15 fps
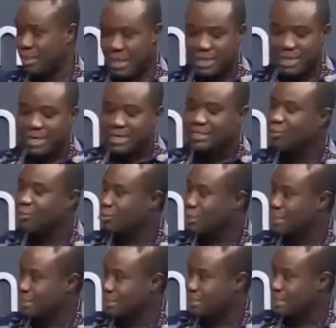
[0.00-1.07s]
In addition to
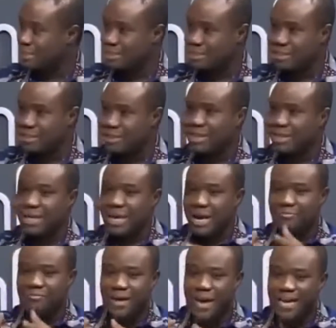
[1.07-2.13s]
this, they
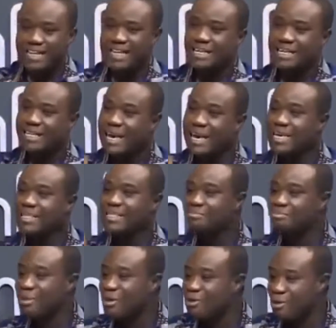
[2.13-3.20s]
have added
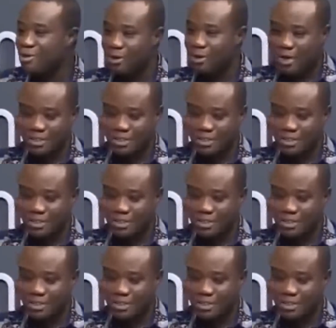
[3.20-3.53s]
$8 billion